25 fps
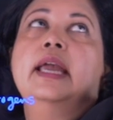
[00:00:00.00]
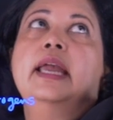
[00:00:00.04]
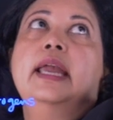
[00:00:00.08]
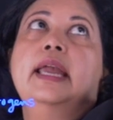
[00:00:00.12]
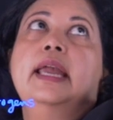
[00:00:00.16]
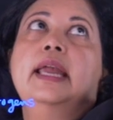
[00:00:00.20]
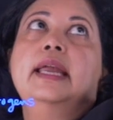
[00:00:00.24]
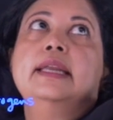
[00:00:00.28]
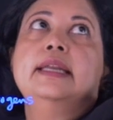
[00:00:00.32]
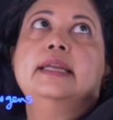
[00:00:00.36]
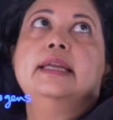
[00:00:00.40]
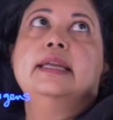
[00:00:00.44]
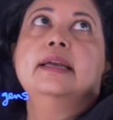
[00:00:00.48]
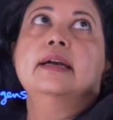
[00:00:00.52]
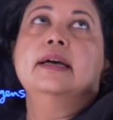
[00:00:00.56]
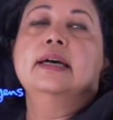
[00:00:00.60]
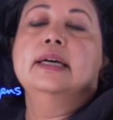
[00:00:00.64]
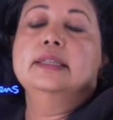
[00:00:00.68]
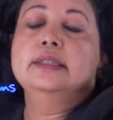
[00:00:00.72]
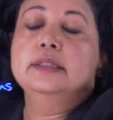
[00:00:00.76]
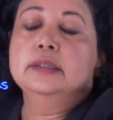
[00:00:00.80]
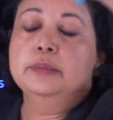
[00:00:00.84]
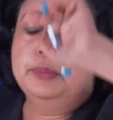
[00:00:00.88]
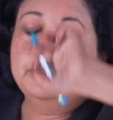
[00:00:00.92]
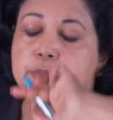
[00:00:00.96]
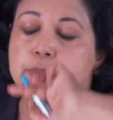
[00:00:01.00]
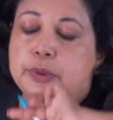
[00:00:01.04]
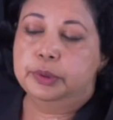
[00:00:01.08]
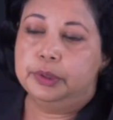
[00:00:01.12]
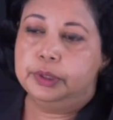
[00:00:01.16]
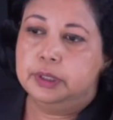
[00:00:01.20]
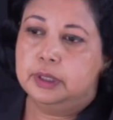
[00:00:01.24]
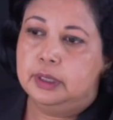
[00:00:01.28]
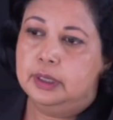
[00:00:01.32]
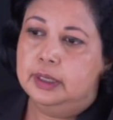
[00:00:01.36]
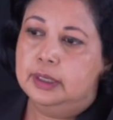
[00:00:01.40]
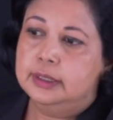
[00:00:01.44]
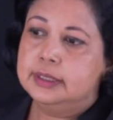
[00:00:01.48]
any other
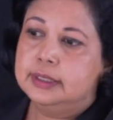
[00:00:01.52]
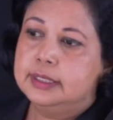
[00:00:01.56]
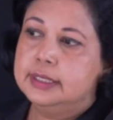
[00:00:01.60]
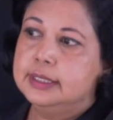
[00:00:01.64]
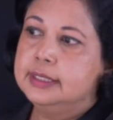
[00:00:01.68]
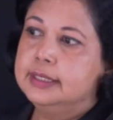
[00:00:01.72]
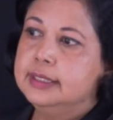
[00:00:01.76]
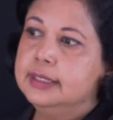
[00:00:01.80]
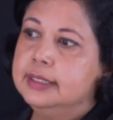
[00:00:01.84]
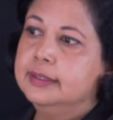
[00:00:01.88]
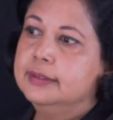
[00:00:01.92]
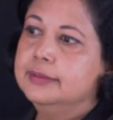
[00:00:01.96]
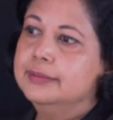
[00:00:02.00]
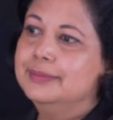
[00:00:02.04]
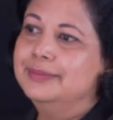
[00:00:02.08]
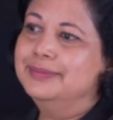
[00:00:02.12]
protons.